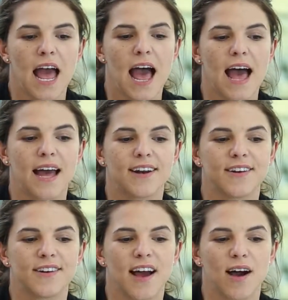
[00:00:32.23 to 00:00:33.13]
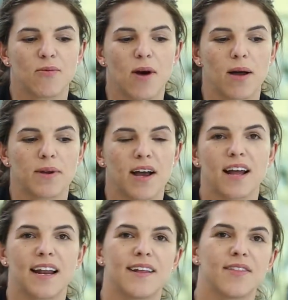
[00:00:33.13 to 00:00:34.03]
and why we
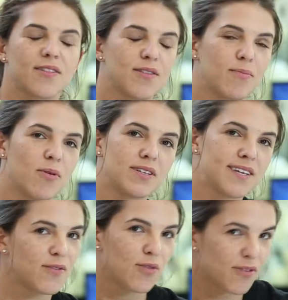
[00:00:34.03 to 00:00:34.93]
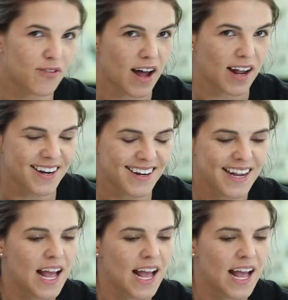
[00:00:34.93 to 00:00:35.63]
can't let the boys have all the fun.